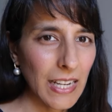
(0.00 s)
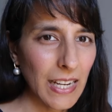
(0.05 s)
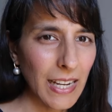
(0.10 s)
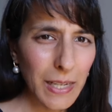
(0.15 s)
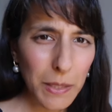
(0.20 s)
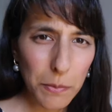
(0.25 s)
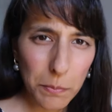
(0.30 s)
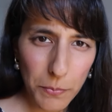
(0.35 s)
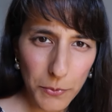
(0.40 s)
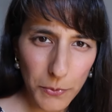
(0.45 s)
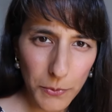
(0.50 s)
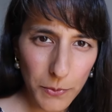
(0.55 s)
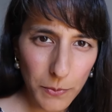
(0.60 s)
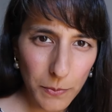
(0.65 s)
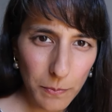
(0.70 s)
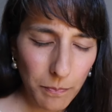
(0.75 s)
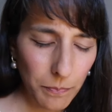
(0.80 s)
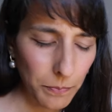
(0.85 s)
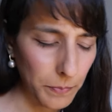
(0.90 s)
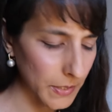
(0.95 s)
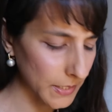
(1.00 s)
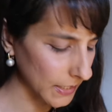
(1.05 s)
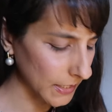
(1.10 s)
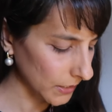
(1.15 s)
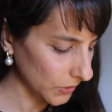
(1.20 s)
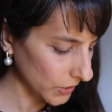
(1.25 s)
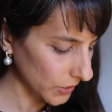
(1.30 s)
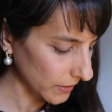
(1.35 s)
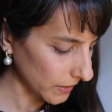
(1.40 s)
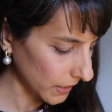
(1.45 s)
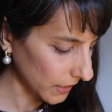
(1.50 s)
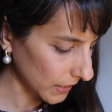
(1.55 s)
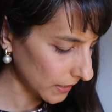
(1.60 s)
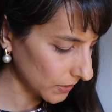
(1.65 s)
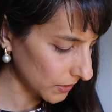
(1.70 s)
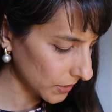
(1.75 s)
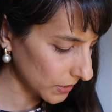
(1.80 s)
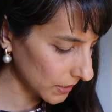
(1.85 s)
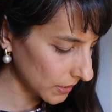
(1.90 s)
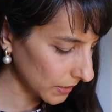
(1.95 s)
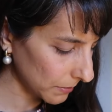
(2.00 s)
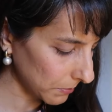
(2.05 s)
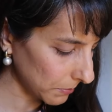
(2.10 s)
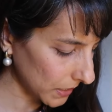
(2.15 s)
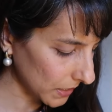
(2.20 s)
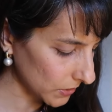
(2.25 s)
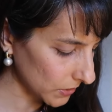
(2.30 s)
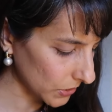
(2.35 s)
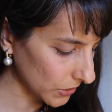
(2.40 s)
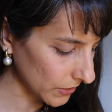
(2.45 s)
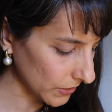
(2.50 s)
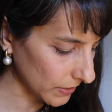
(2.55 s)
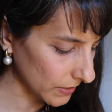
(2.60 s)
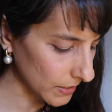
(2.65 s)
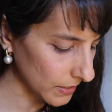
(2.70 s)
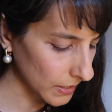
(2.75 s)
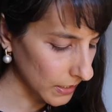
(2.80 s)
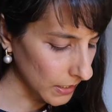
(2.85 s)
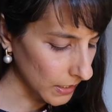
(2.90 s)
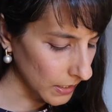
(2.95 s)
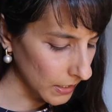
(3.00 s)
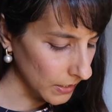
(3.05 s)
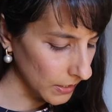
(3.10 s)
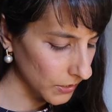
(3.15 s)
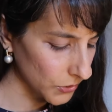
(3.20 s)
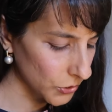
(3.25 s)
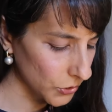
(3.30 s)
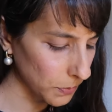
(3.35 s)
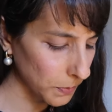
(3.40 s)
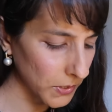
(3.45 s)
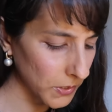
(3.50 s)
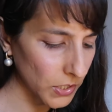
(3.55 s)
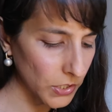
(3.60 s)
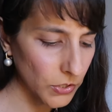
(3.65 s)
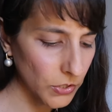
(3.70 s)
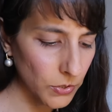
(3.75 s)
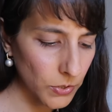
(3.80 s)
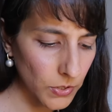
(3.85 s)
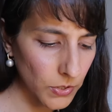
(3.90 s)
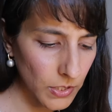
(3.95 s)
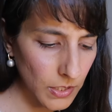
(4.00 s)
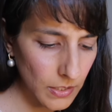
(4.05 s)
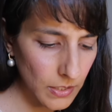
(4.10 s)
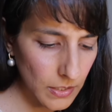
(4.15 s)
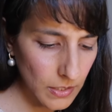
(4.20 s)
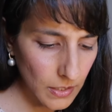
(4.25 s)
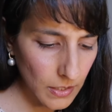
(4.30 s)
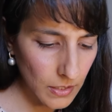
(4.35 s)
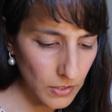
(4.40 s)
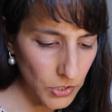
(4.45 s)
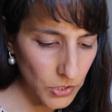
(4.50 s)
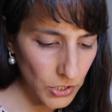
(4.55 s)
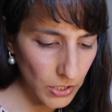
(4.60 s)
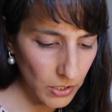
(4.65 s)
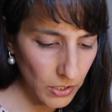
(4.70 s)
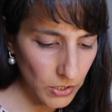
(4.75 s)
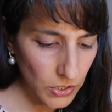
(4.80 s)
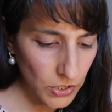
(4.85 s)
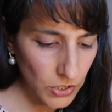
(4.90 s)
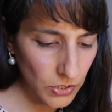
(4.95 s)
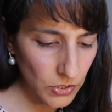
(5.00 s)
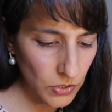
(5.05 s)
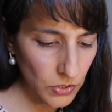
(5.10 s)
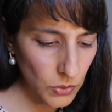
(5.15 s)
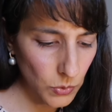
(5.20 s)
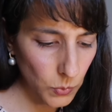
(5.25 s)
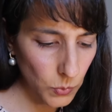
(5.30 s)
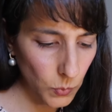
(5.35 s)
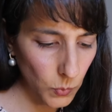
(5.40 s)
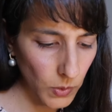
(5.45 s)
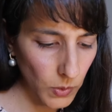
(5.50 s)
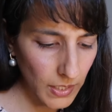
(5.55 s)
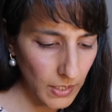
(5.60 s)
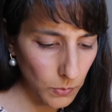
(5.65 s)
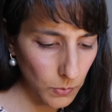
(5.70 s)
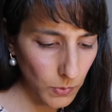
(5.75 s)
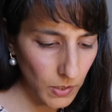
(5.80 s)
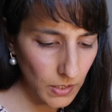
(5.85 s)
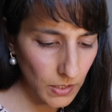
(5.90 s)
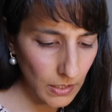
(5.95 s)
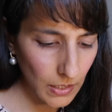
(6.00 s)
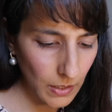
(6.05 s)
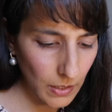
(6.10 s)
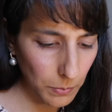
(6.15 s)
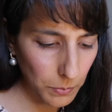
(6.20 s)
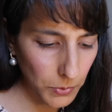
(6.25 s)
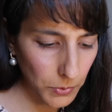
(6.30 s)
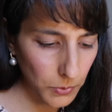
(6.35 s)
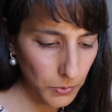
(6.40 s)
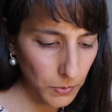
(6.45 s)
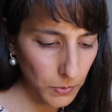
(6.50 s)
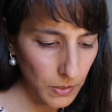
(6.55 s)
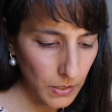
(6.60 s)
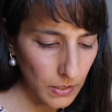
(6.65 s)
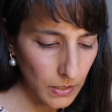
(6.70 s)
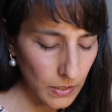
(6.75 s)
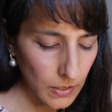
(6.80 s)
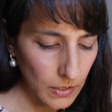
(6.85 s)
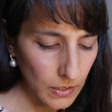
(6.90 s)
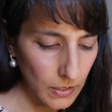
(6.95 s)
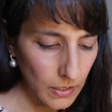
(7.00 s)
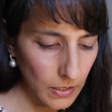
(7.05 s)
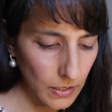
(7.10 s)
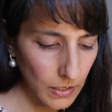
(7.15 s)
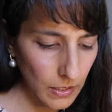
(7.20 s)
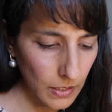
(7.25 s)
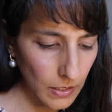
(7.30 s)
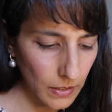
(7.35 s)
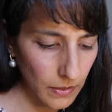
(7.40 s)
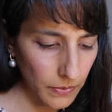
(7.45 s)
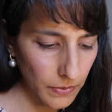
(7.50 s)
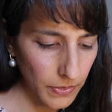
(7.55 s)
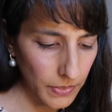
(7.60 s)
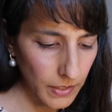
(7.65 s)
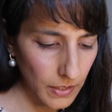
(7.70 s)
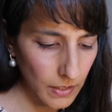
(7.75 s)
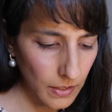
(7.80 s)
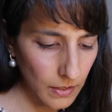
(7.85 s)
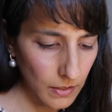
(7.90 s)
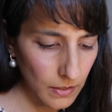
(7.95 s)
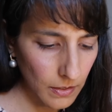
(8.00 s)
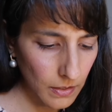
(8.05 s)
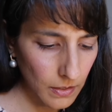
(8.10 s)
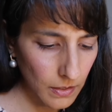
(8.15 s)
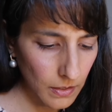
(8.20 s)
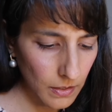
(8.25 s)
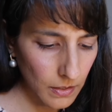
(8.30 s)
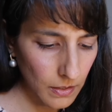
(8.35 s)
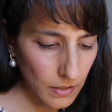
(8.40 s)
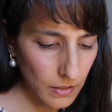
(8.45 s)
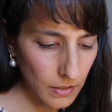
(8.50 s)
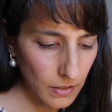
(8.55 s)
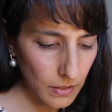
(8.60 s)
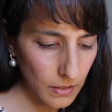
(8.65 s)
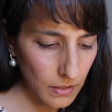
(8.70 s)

April, potentially. And she mentions the Jupiter-Uranus conjunction, twenty-first April, and then